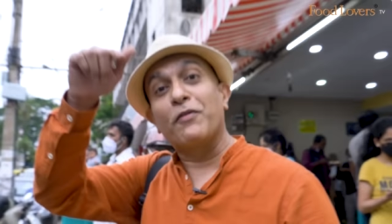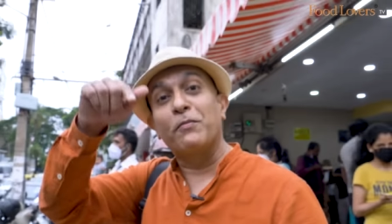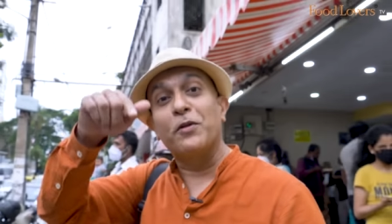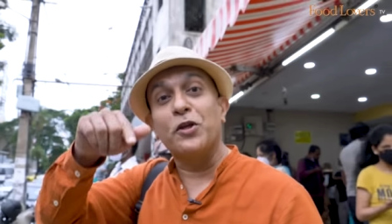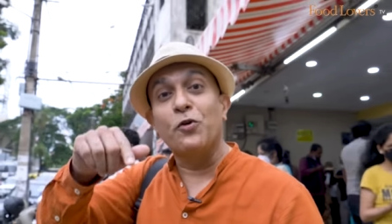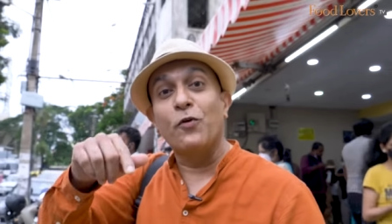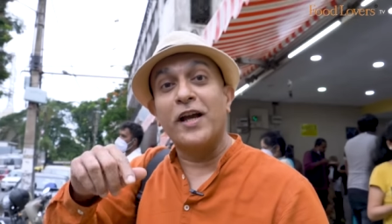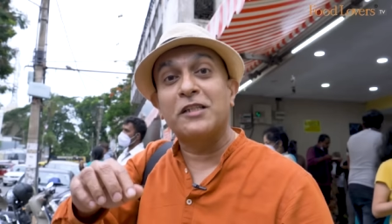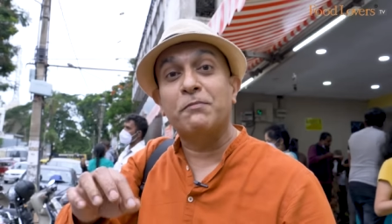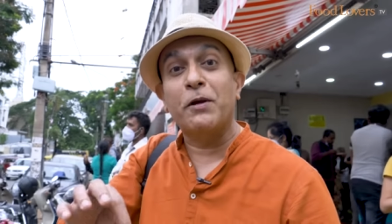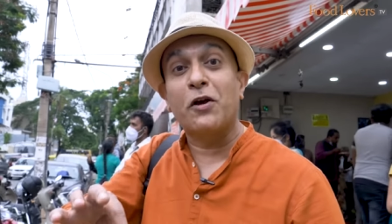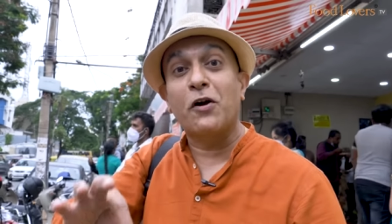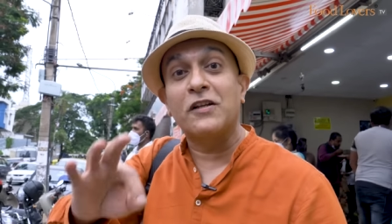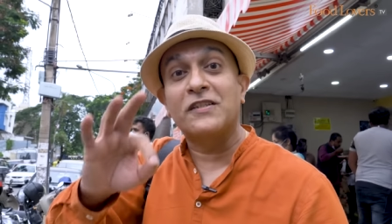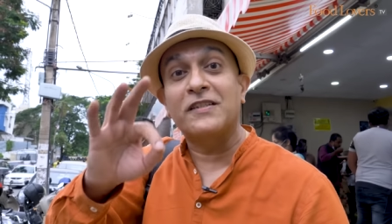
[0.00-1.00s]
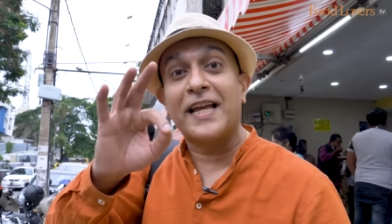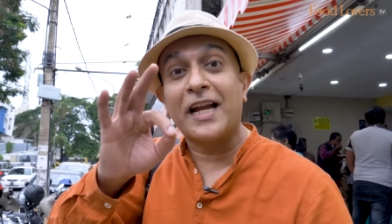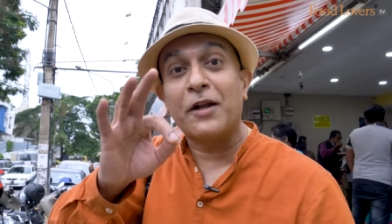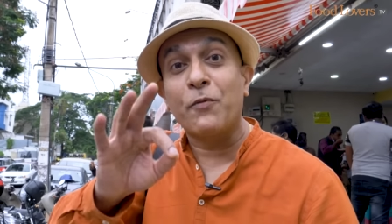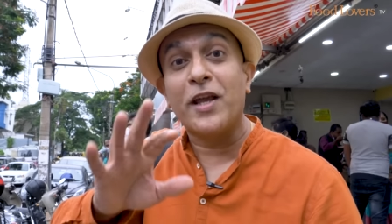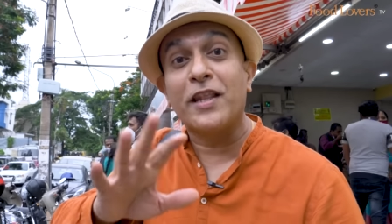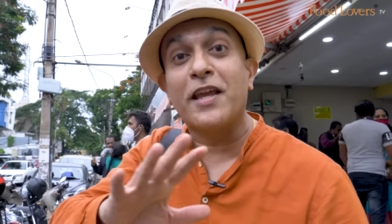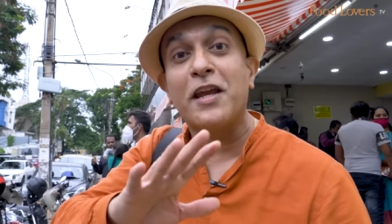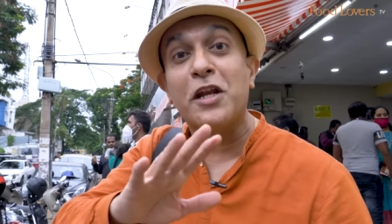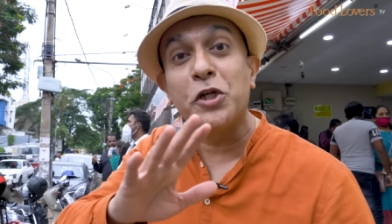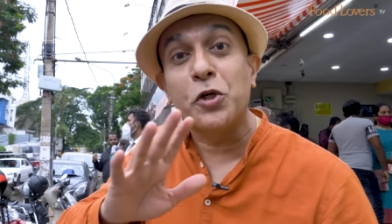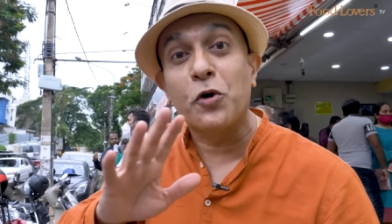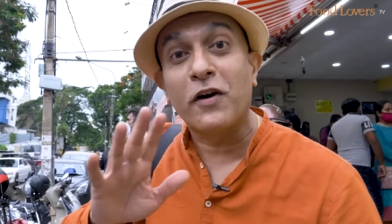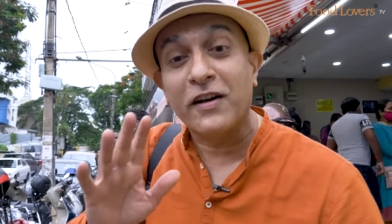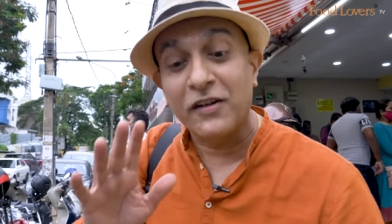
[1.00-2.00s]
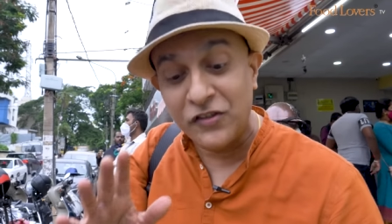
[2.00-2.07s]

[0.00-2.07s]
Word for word: from the US because that way they ensure